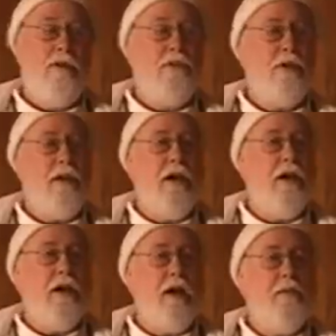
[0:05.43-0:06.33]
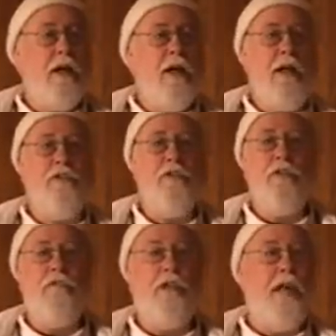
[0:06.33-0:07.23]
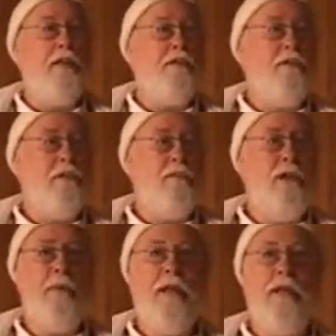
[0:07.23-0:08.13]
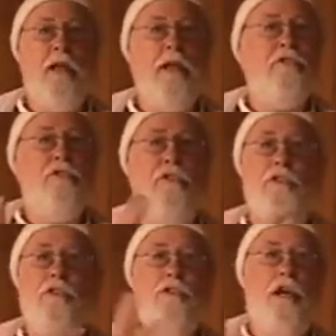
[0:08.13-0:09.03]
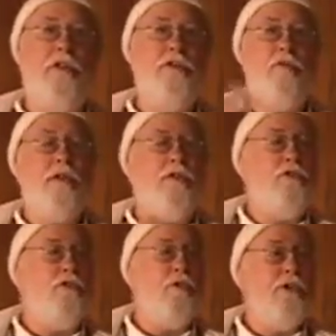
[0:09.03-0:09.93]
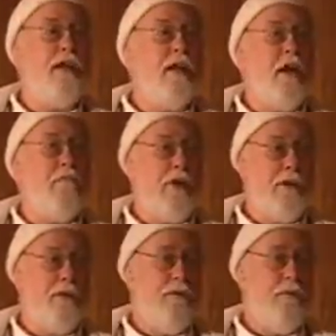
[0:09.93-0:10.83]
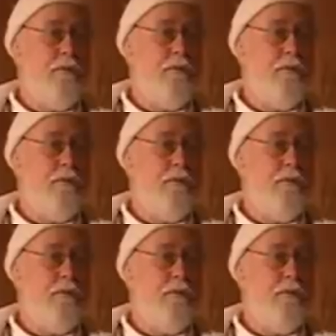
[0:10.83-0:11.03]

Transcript: Let's say I'm a conscious living entity, but my consciousness is not directed towards any object.